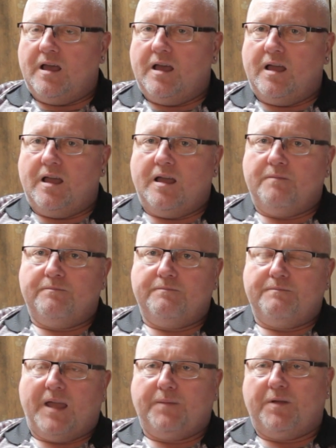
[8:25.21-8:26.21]

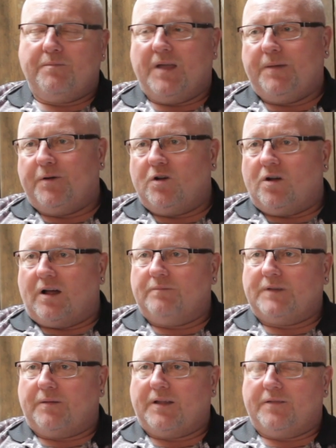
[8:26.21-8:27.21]
Maybe, maybe
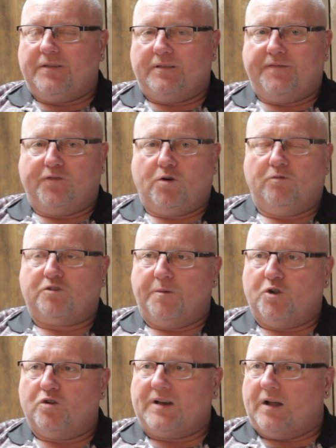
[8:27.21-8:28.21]
not. I think the form's
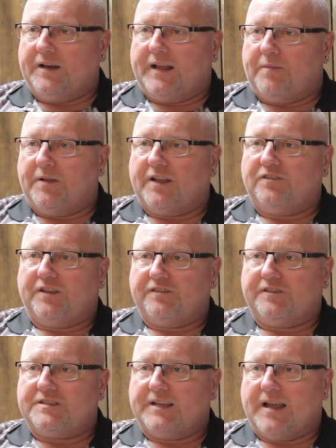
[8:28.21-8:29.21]
coming good now, and you get the
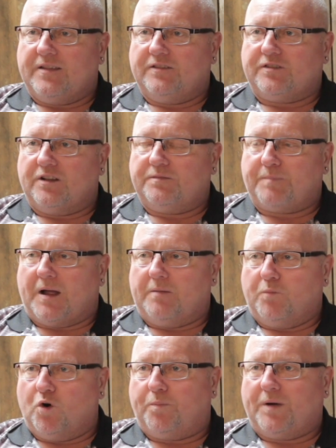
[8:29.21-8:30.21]
consistency together, so it's
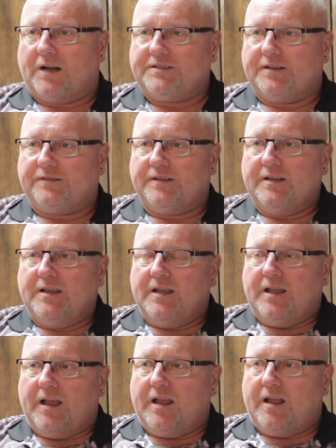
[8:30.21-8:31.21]
about more practice.
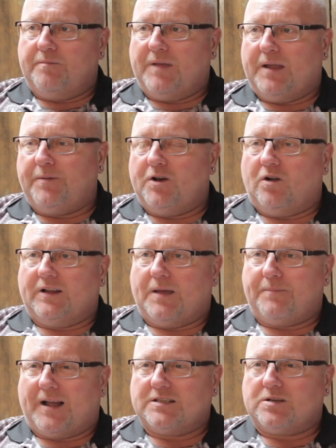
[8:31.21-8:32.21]
Maybe not
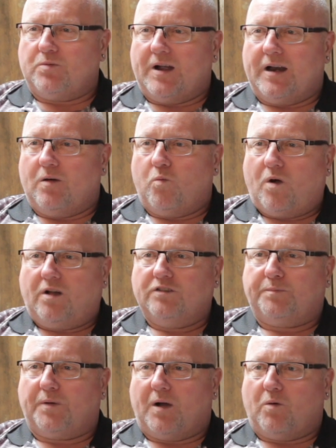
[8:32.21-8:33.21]
get back to where I
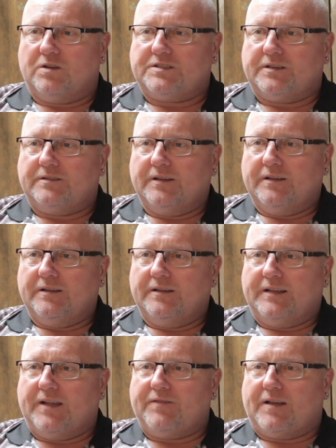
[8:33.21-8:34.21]
was, but I want to
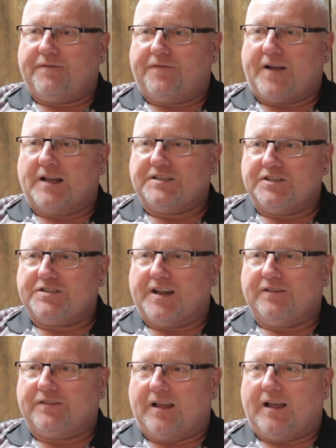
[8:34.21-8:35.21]
give that fighting
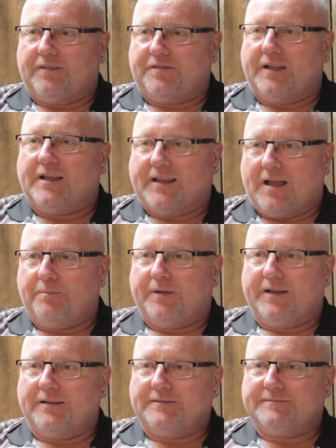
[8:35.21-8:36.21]
chance. I think I can be.